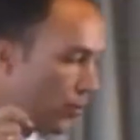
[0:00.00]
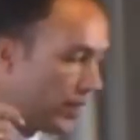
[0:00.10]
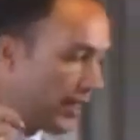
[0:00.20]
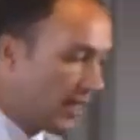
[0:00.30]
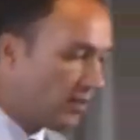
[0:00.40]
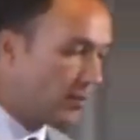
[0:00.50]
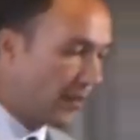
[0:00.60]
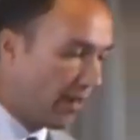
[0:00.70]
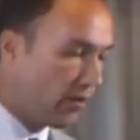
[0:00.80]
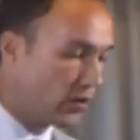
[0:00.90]
we get the
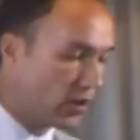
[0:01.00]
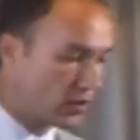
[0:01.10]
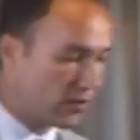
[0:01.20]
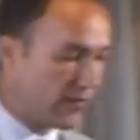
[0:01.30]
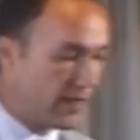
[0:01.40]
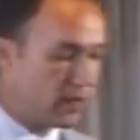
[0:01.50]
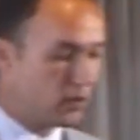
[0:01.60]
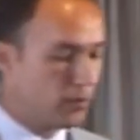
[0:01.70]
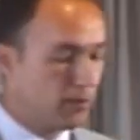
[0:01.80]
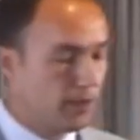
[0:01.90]
paradox of
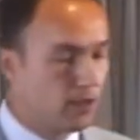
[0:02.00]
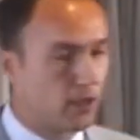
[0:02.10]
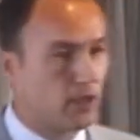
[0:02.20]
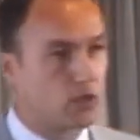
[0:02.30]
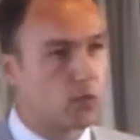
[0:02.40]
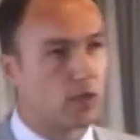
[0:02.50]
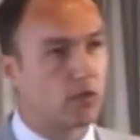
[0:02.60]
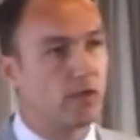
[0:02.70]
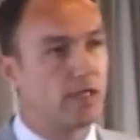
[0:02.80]
value because we